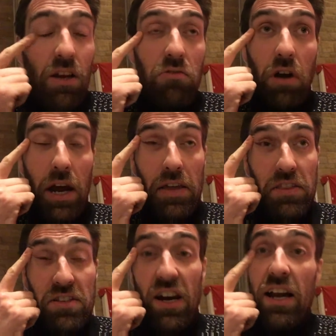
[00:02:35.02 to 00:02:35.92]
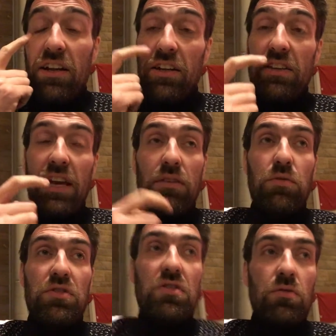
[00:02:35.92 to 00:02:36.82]
Right, the dialogue at the end
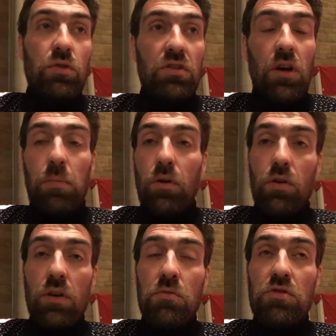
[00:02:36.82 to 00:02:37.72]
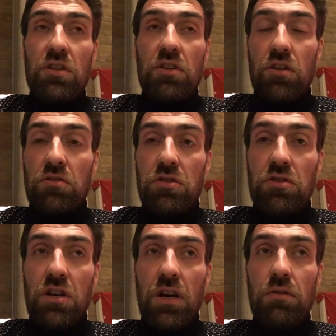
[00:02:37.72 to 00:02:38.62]
was appalling between the Doctor
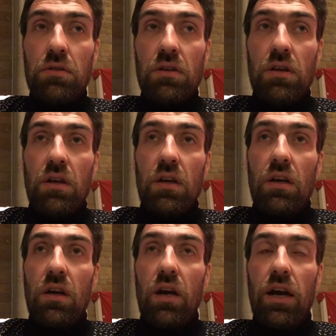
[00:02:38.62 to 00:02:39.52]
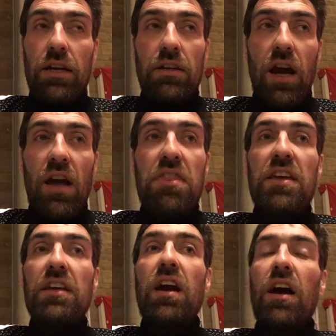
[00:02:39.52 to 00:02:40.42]
and Joe. And I
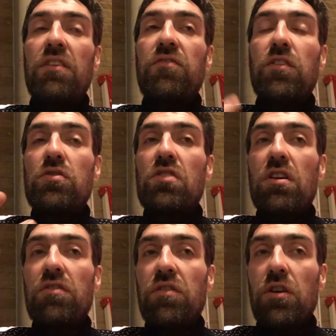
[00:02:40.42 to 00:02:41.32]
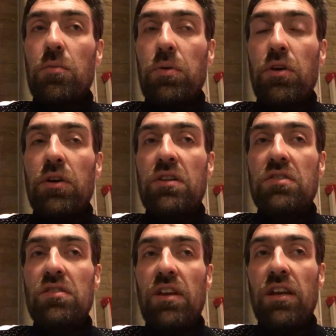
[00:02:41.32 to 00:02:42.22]
think I feel sorry for Pertwee
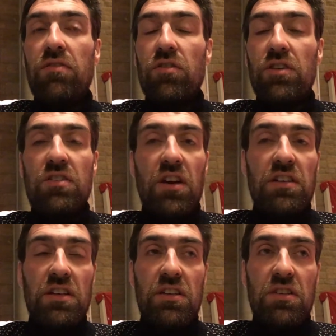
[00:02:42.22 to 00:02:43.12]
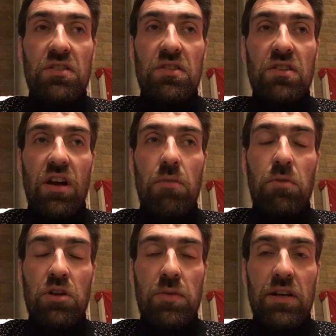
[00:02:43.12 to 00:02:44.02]
because he's clearly fallen into the idea that this is like
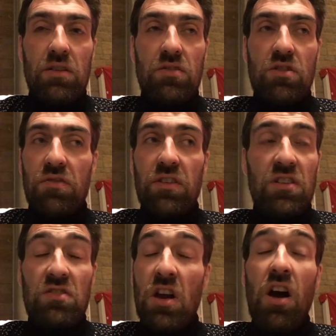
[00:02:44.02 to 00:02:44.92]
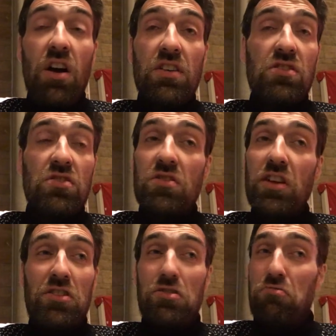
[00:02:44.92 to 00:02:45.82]
monumental stuff. And it's not. It's
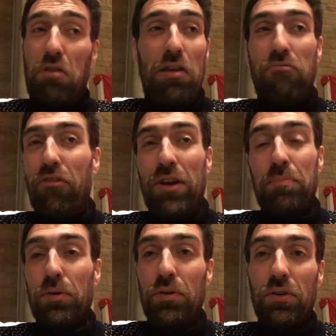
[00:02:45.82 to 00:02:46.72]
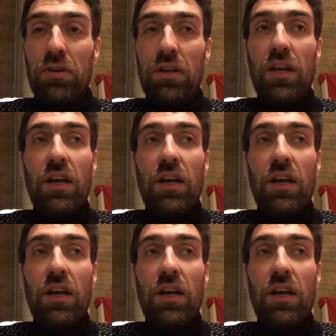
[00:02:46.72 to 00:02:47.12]
just really, really poor.